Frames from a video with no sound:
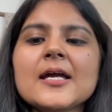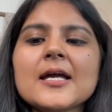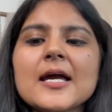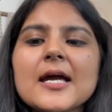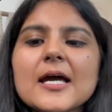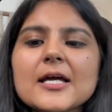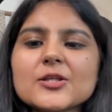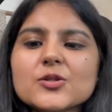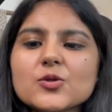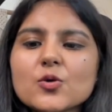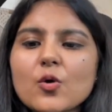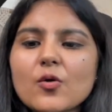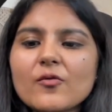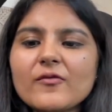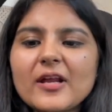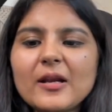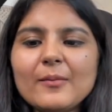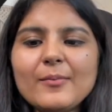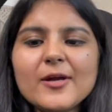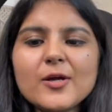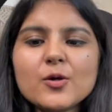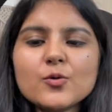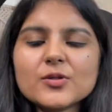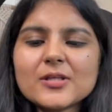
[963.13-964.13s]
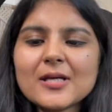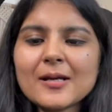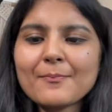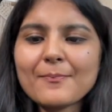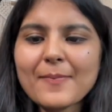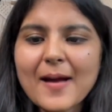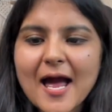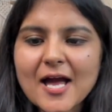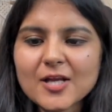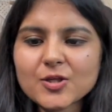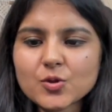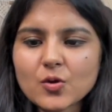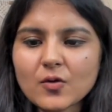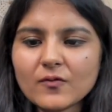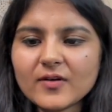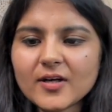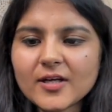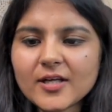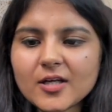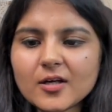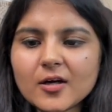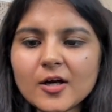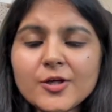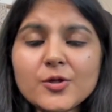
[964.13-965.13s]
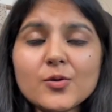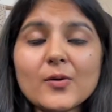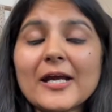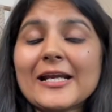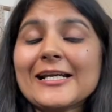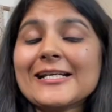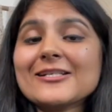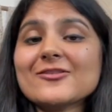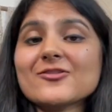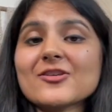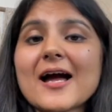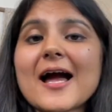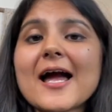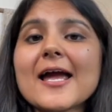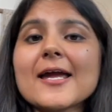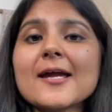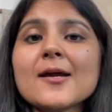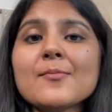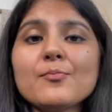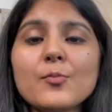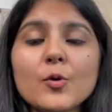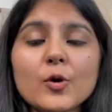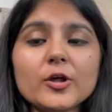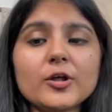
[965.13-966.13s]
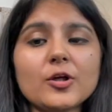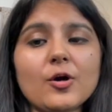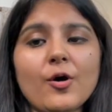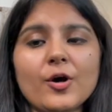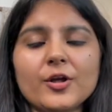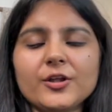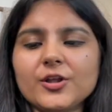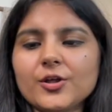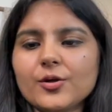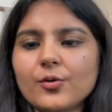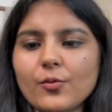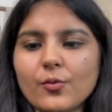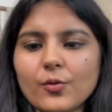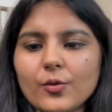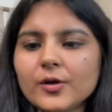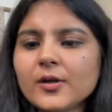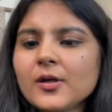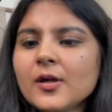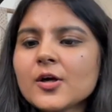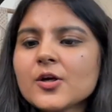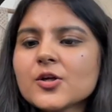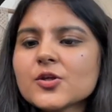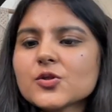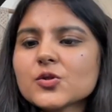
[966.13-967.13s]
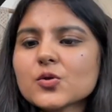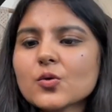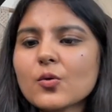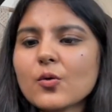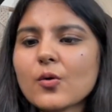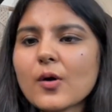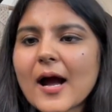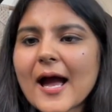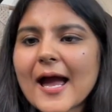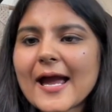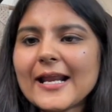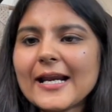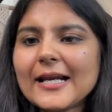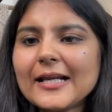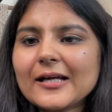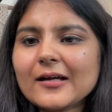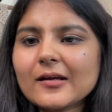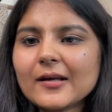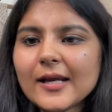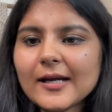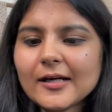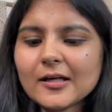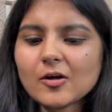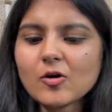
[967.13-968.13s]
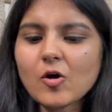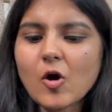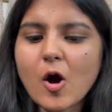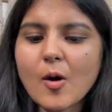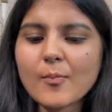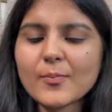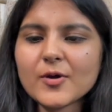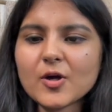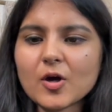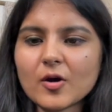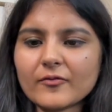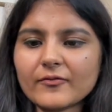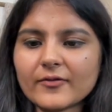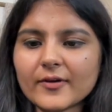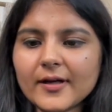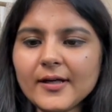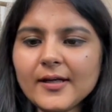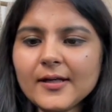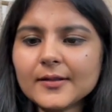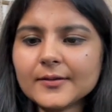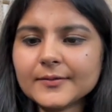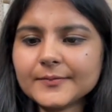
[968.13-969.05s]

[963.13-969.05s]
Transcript: So we'll be using patch over here. You can try put on your own. So I'll create a copy of it